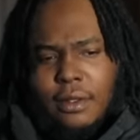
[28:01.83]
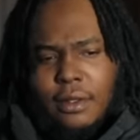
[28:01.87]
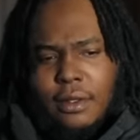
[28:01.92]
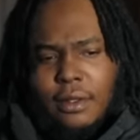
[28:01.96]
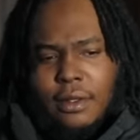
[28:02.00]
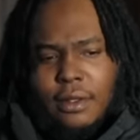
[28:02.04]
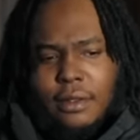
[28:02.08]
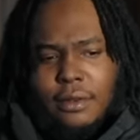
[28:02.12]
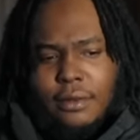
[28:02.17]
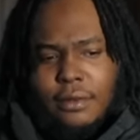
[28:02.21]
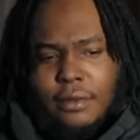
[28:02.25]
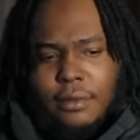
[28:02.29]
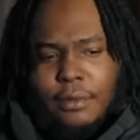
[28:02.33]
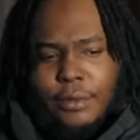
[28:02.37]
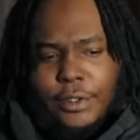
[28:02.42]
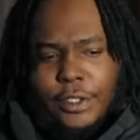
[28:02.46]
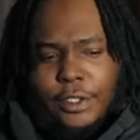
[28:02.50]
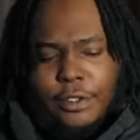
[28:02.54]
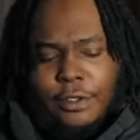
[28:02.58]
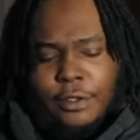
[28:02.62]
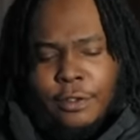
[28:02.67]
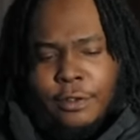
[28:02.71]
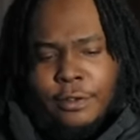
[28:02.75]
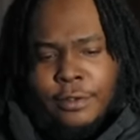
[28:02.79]
Um,
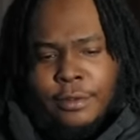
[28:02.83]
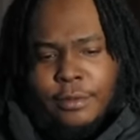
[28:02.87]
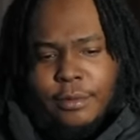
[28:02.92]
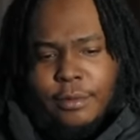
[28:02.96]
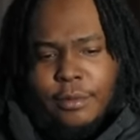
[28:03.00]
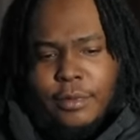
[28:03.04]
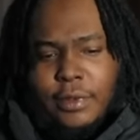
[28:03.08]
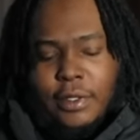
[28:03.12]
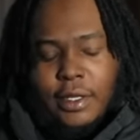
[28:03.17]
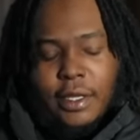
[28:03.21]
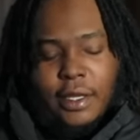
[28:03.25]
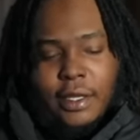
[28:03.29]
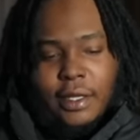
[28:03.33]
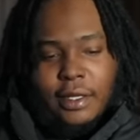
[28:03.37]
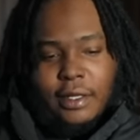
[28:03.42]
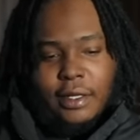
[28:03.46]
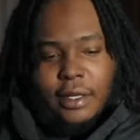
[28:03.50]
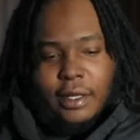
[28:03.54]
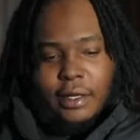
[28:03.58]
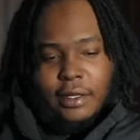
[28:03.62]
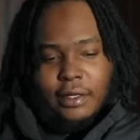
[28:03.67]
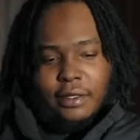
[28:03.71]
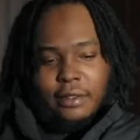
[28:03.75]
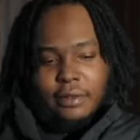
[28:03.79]
but um, yeah,
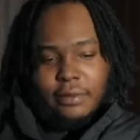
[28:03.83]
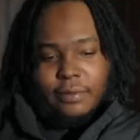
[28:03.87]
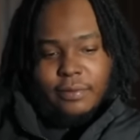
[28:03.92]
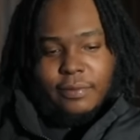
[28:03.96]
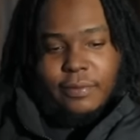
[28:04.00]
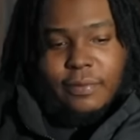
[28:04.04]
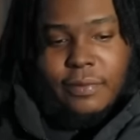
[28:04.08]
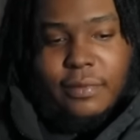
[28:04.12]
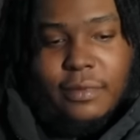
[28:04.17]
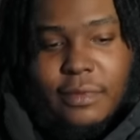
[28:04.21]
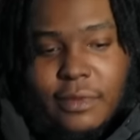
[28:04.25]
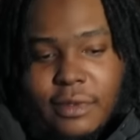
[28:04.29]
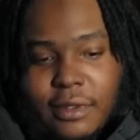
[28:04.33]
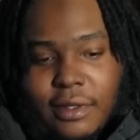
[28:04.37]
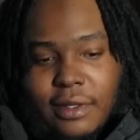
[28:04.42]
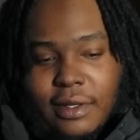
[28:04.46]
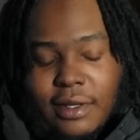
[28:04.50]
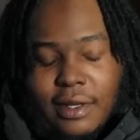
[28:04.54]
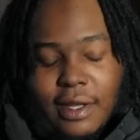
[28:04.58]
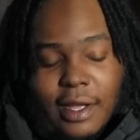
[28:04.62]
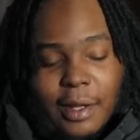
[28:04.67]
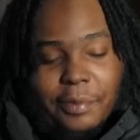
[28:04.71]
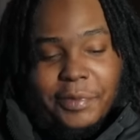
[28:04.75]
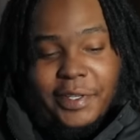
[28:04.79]
like,
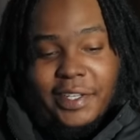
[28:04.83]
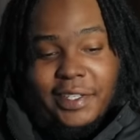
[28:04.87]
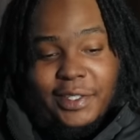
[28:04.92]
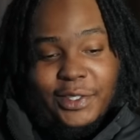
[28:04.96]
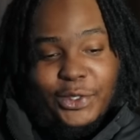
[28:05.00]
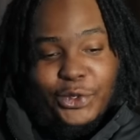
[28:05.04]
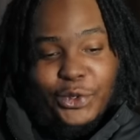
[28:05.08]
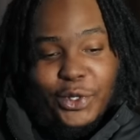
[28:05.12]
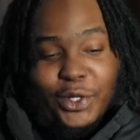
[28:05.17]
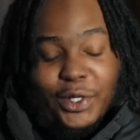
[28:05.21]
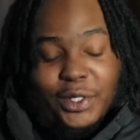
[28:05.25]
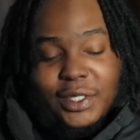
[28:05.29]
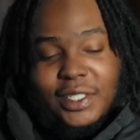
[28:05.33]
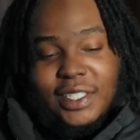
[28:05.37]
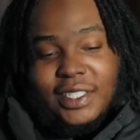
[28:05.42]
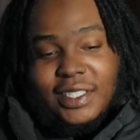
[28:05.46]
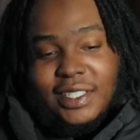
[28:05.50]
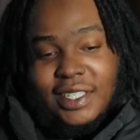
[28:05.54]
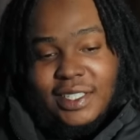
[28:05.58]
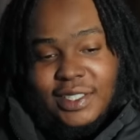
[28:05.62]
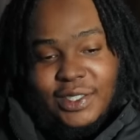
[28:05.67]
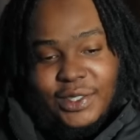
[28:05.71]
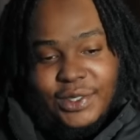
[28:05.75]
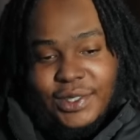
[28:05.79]
I mean, drill
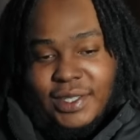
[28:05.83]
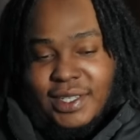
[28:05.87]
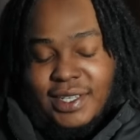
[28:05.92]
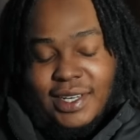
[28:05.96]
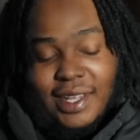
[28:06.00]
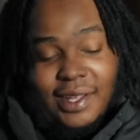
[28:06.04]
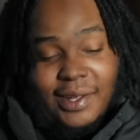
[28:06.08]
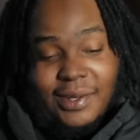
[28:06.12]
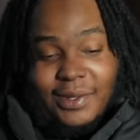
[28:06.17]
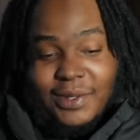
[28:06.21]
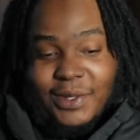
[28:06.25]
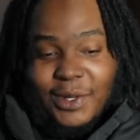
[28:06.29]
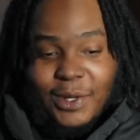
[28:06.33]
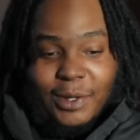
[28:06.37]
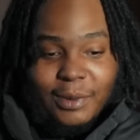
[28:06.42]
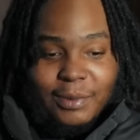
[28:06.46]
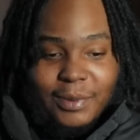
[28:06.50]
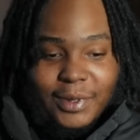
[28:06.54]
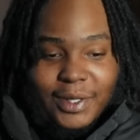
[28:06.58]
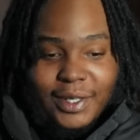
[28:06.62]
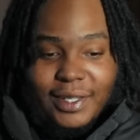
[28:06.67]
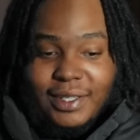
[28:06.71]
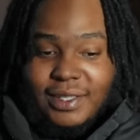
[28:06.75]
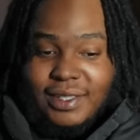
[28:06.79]
just get. Drill, I don't know,
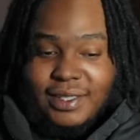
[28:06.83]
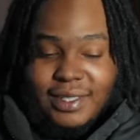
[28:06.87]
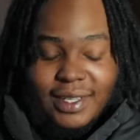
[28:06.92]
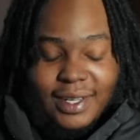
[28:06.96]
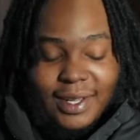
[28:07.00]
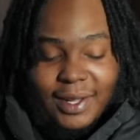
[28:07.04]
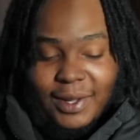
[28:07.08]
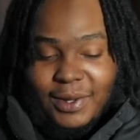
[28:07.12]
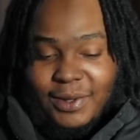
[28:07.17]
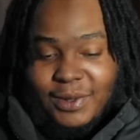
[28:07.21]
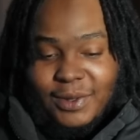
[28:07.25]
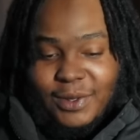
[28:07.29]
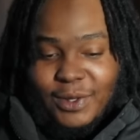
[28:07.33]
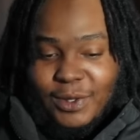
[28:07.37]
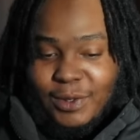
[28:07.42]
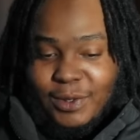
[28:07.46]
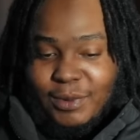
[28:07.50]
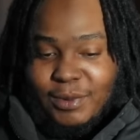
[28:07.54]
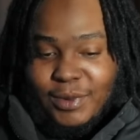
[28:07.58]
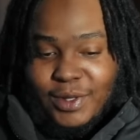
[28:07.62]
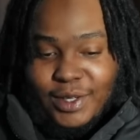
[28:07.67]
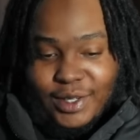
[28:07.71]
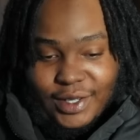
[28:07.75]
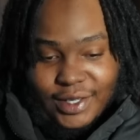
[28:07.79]
bro. I don't know,
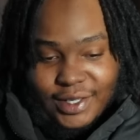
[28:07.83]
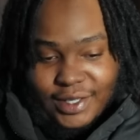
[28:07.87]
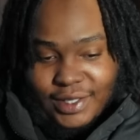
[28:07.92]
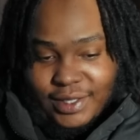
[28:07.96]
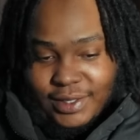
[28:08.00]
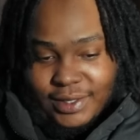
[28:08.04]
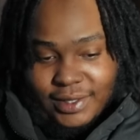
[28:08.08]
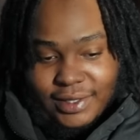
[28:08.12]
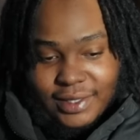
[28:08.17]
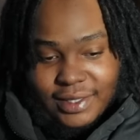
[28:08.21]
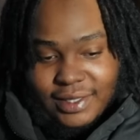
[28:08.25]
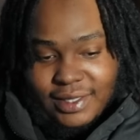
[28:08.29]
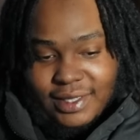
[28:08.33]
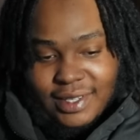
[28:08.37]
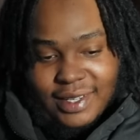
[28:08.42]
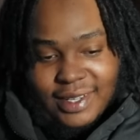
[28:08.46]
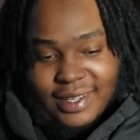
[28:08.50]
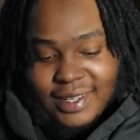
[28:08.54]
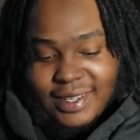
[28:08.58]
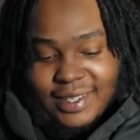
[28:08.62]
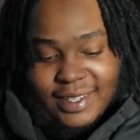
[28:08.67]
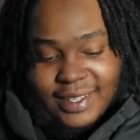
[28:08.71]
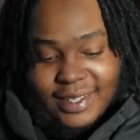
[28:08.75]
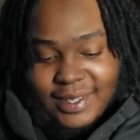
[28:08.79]
bro. It's just,
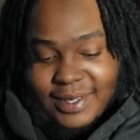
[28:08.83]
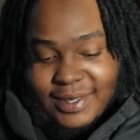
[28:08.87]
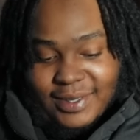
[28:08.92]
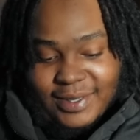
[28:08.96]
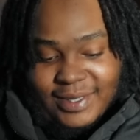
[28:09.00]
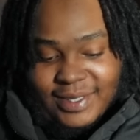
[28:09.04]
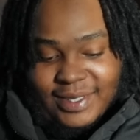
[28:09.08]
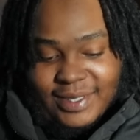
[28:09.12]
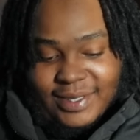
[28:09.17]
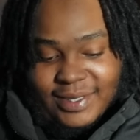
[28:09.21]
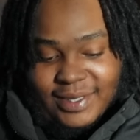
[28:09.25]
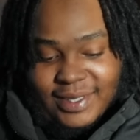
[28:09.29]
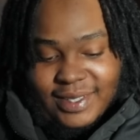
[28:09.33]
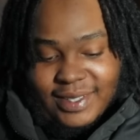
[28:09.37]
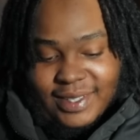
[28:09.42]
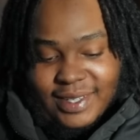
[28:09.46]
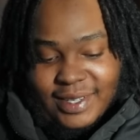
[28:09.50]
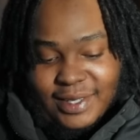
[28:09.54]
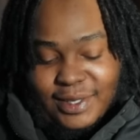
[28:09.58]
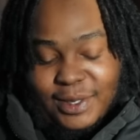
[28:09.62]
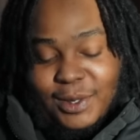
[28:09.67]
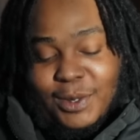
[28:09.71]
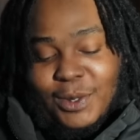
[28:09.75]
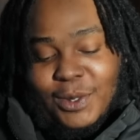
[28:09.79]
I don't know.
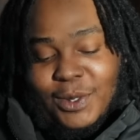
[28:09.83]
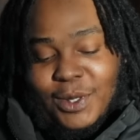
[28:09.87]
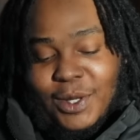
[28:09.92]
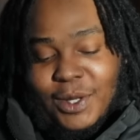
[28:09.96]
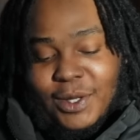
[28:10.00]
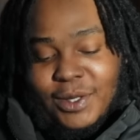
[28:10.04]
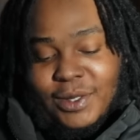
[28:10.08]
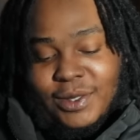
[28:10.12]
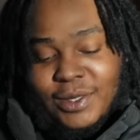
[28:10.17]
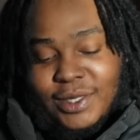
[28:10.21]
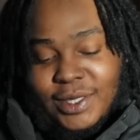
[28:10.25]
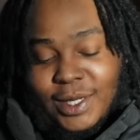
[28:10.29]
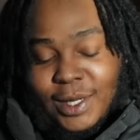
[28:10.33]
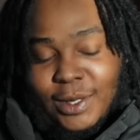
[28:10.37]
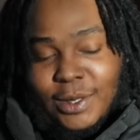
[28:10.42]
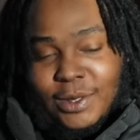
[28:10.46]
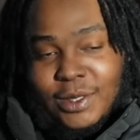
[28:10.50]
It's cool though. Shout yeah.